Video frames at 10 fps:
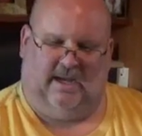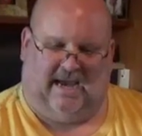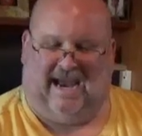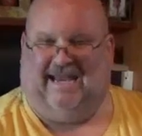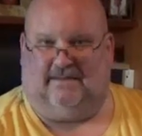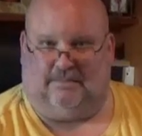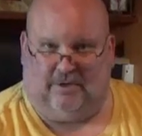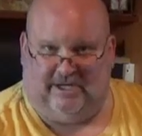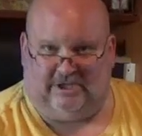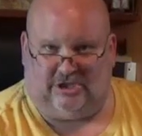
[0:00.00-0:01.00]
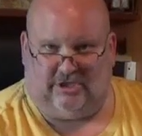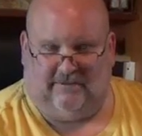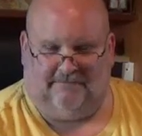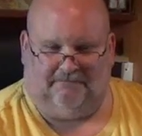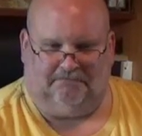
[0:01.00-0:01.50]
I hate to preach,
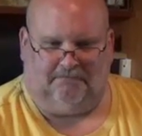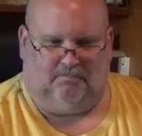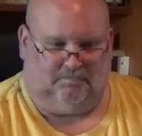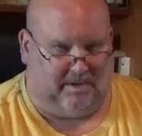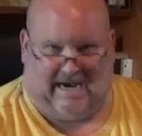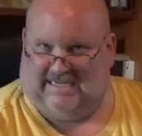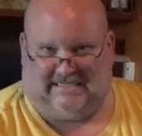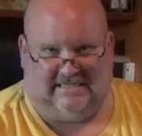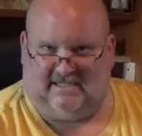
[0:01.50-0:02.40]
but I see